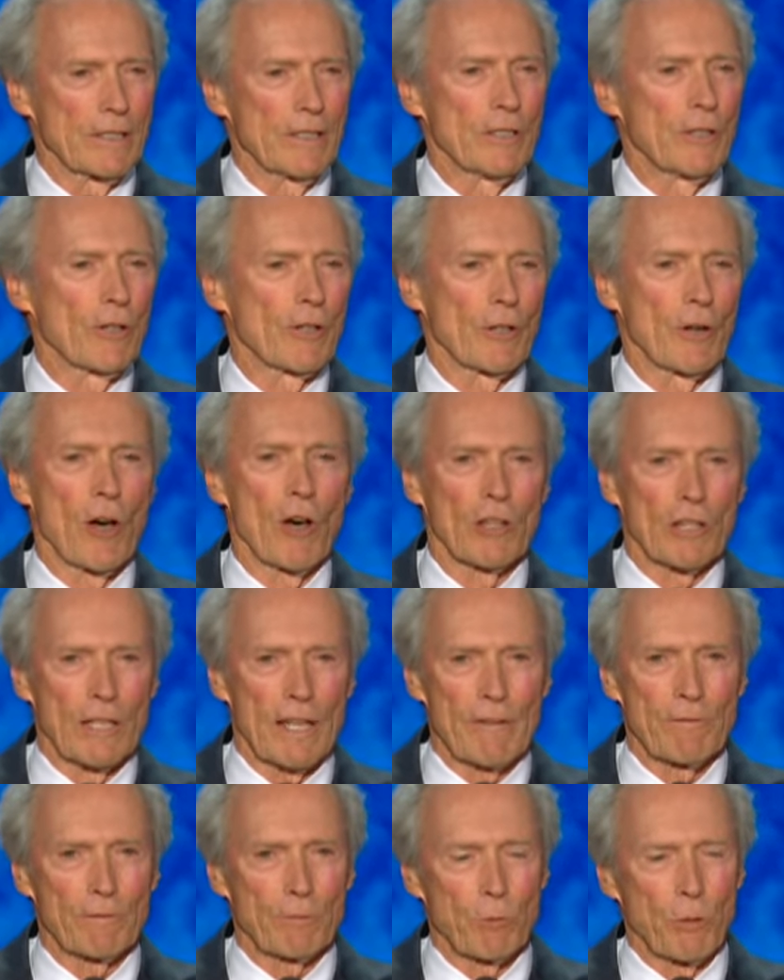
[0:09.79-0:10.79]
You know, they're all
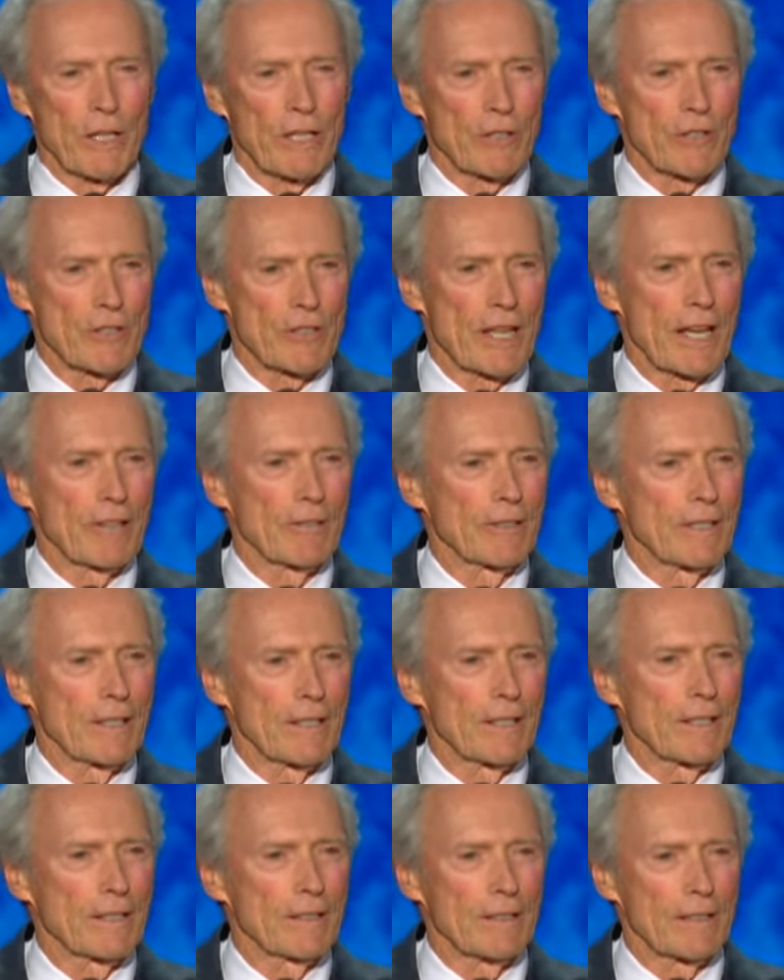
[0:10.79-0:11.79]
left-wingers out
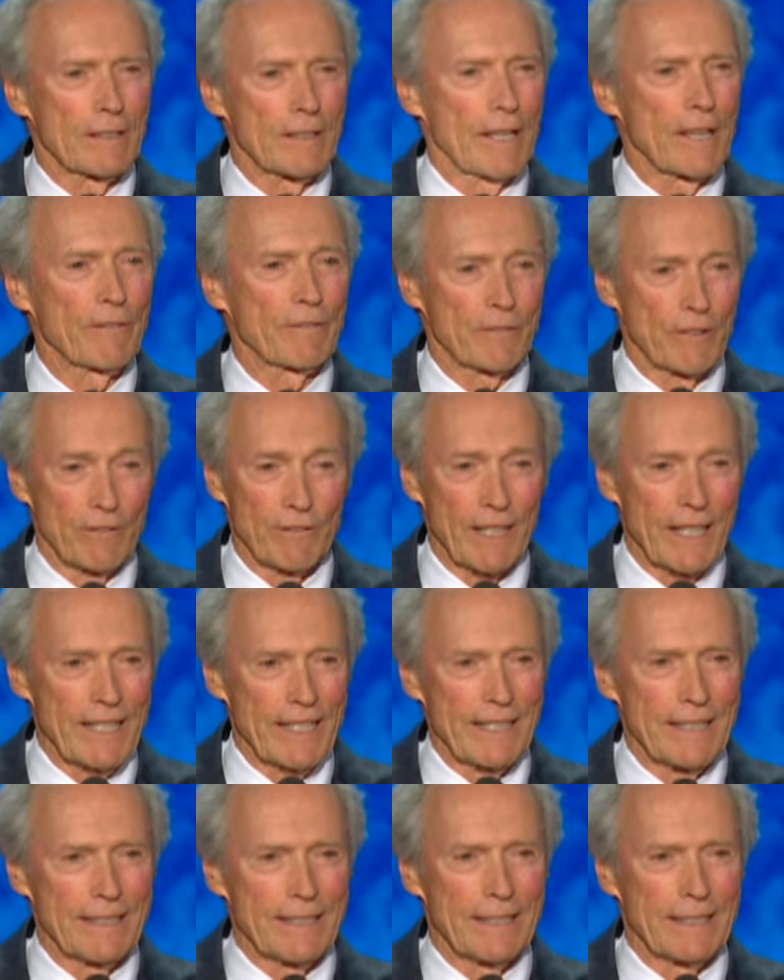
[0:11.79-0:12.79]
there, left of
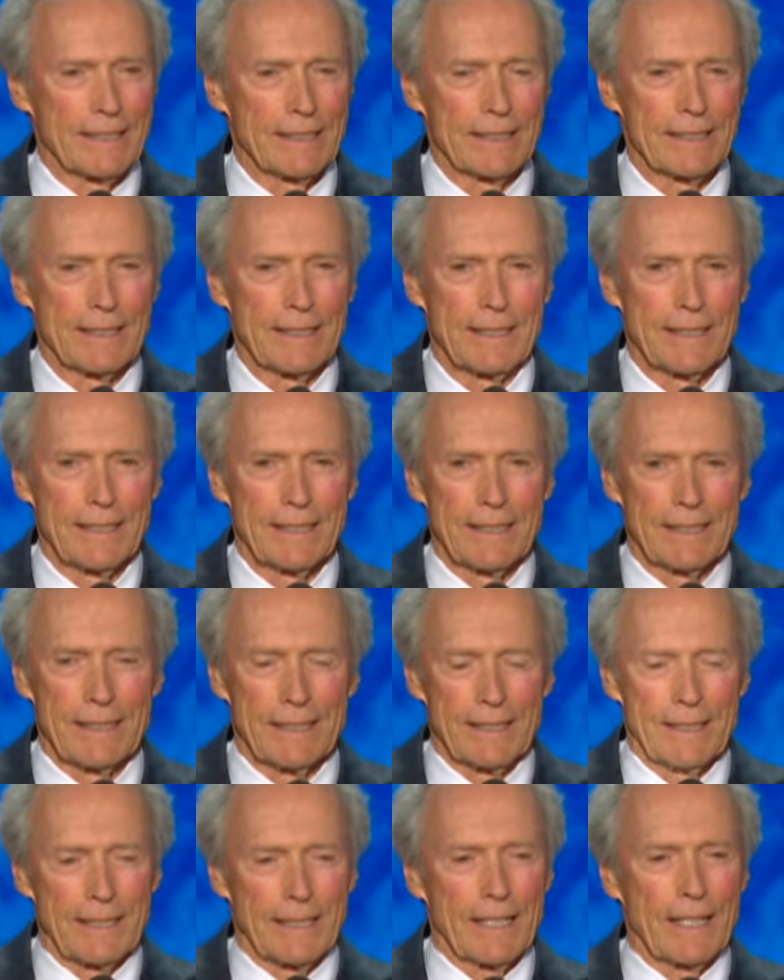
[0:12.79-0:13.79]
Lenin.
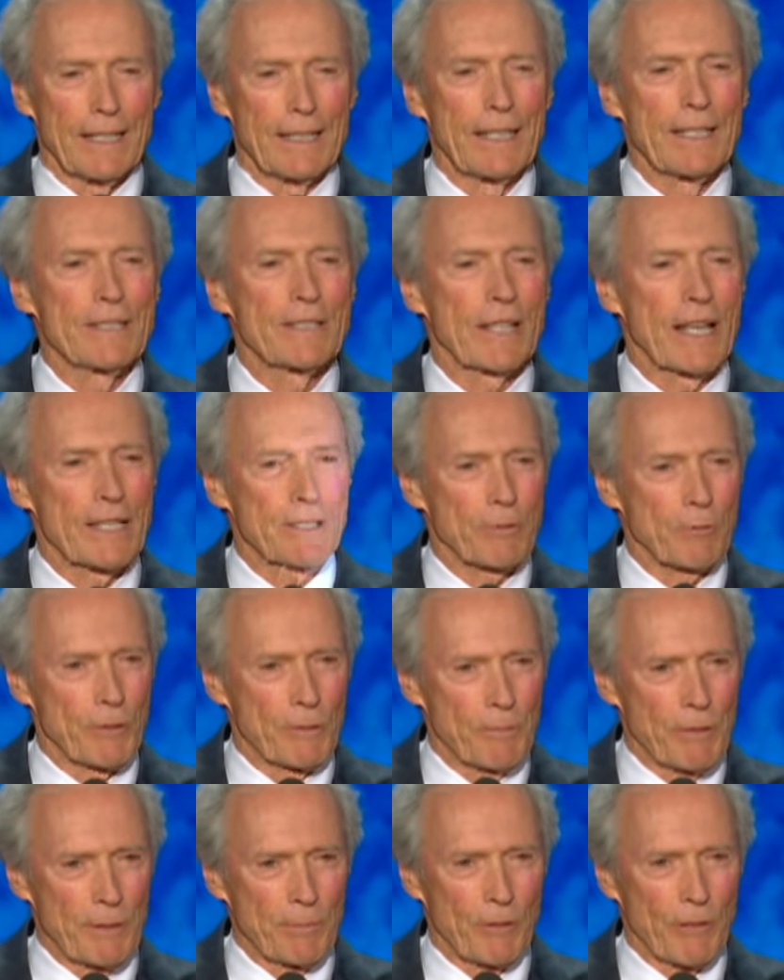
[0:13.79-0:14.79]
At least that's
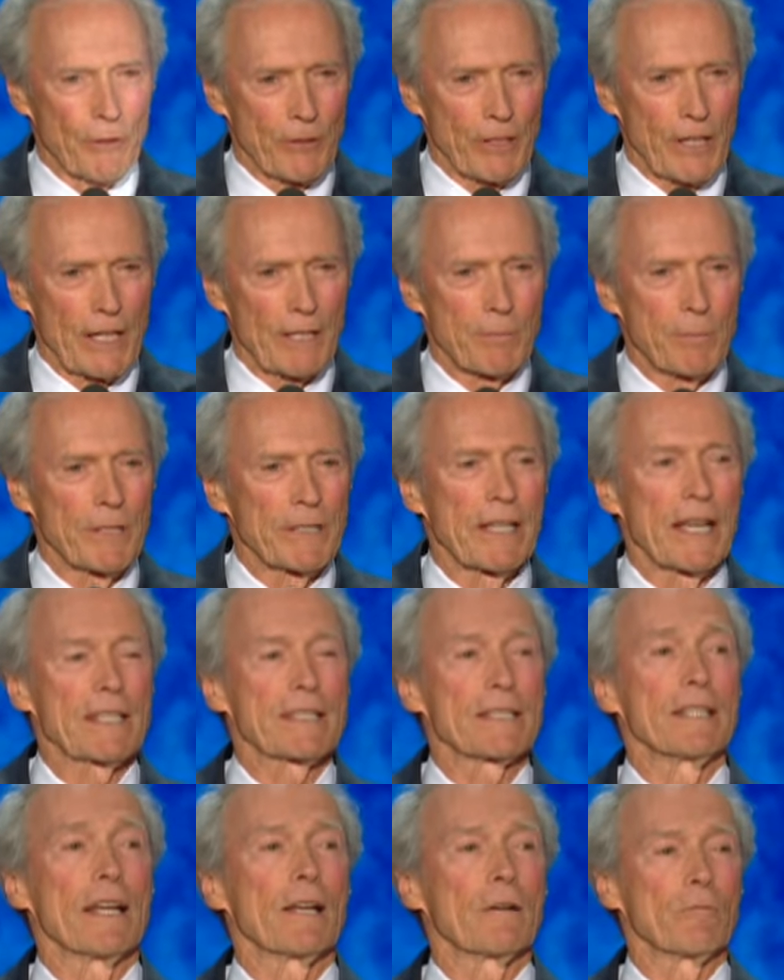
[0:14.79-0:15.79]
what people think, but
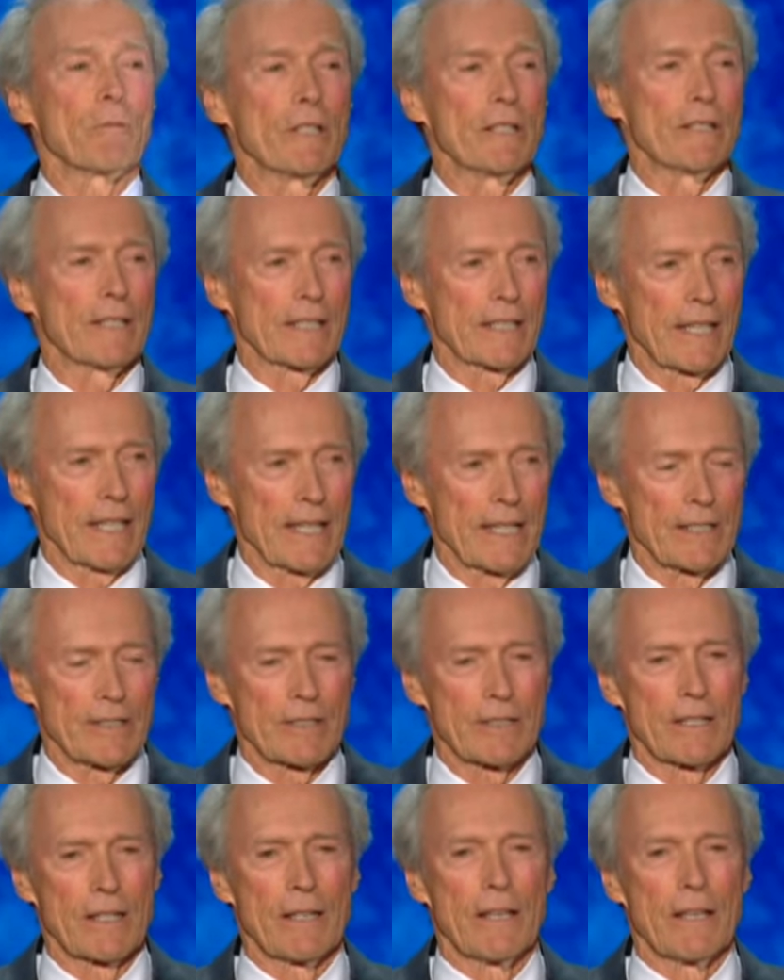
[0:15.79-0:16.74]
that's not really the case.